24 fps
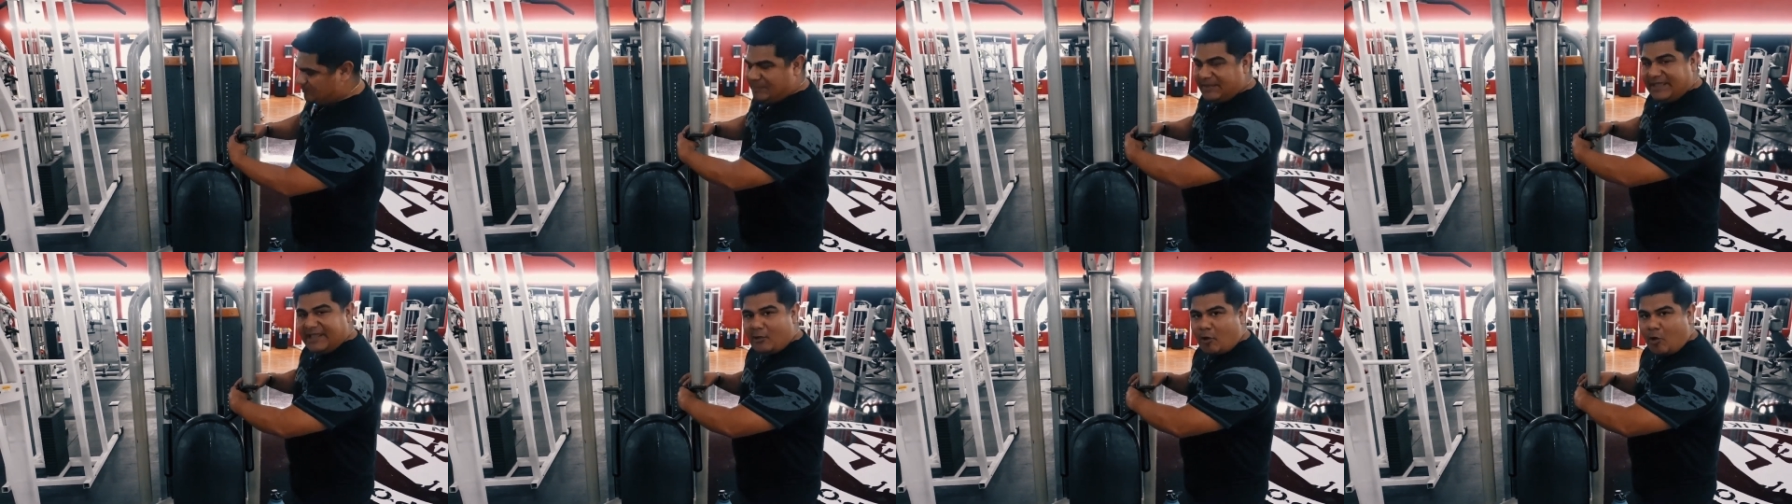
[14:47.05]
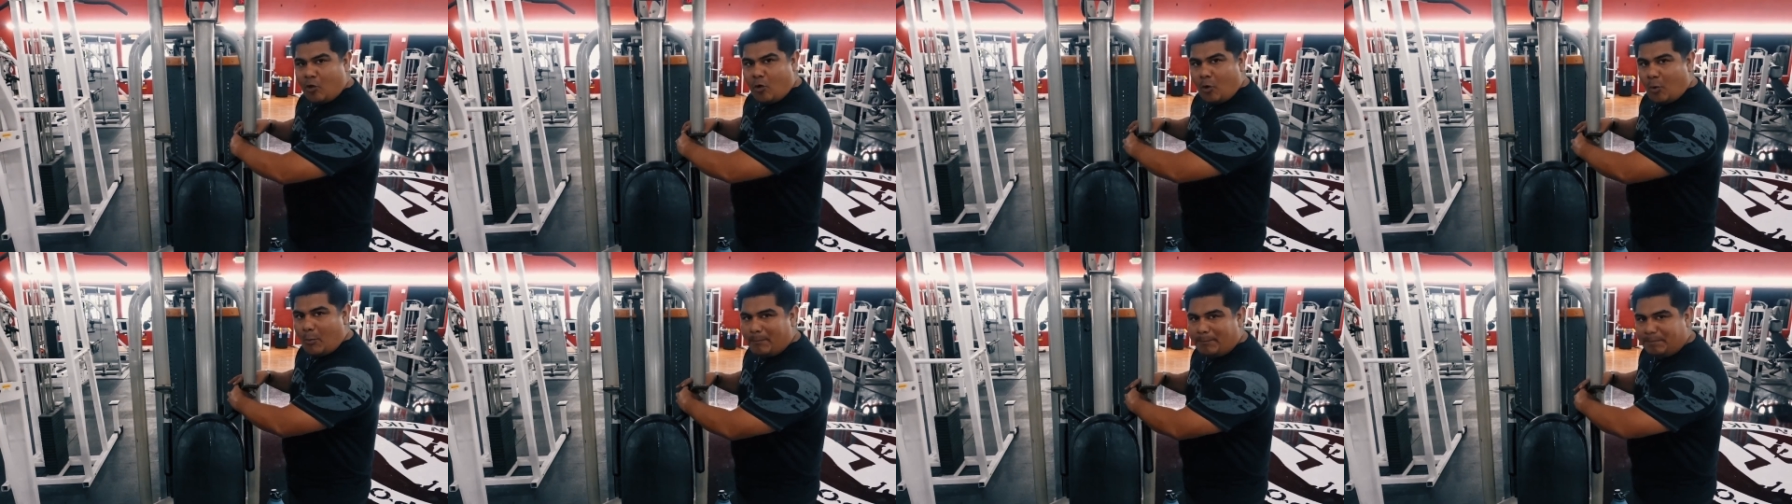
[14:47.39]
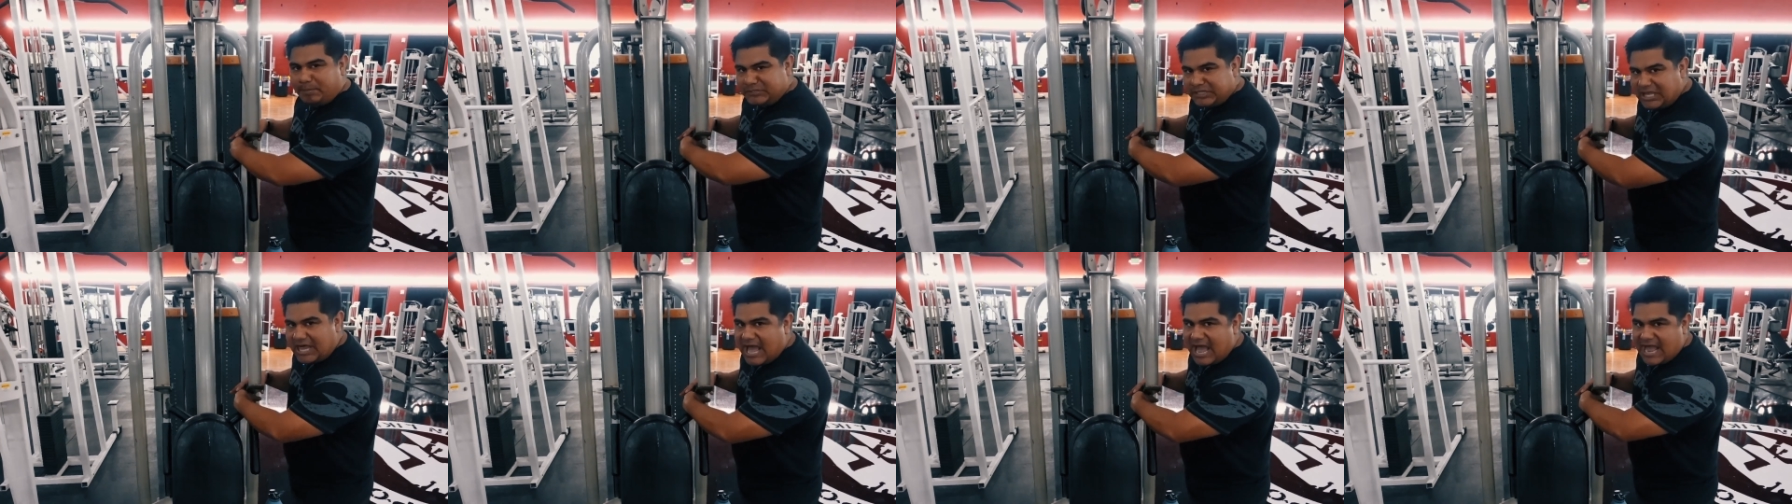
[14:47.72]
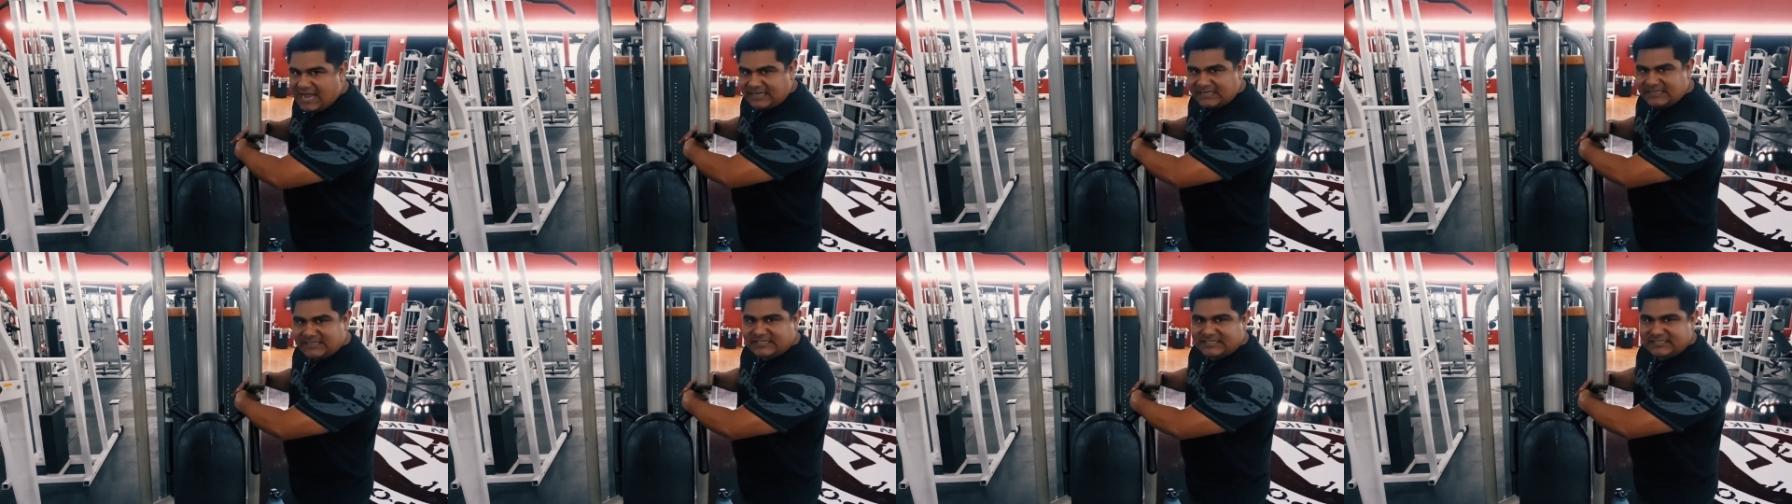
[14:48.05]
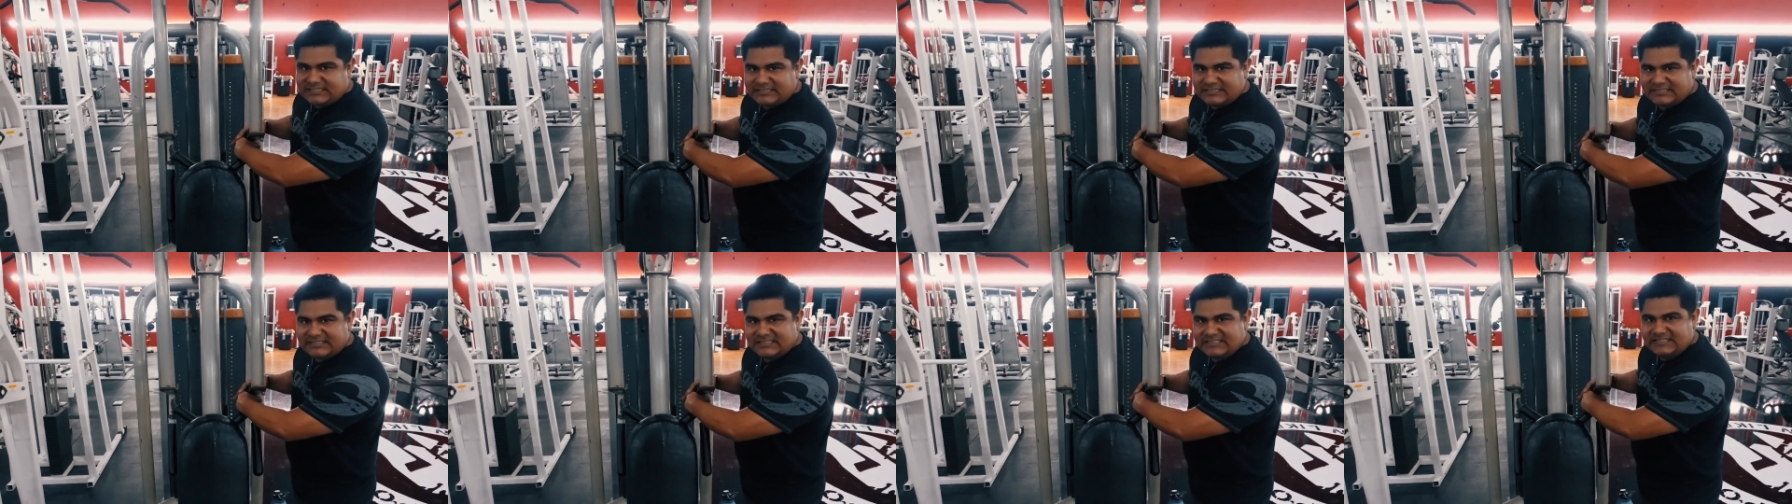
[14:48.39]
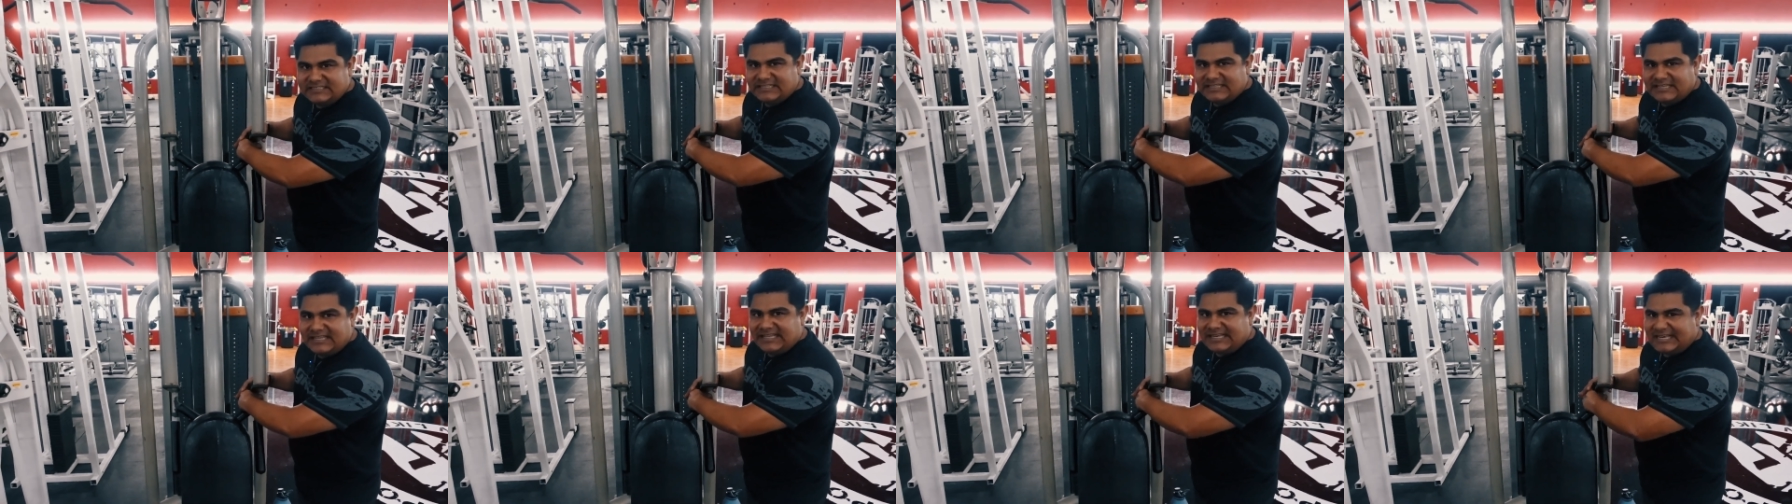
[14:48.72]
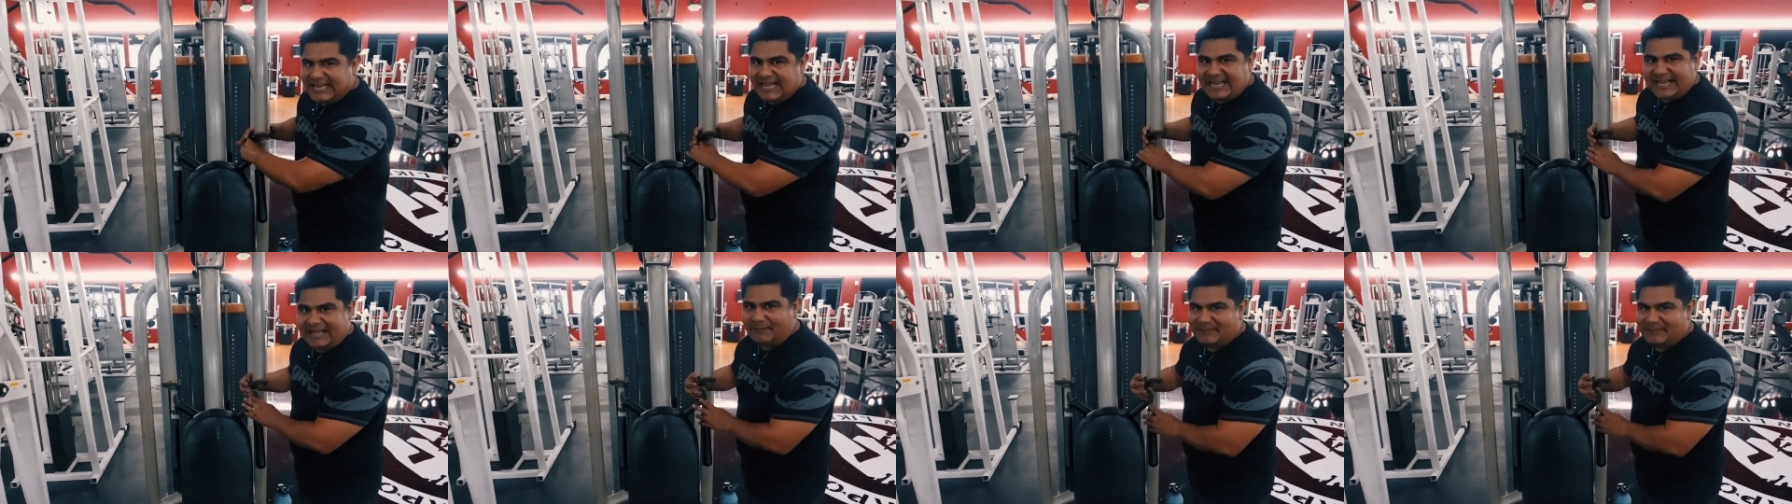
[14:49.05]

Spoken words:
big old block. Like,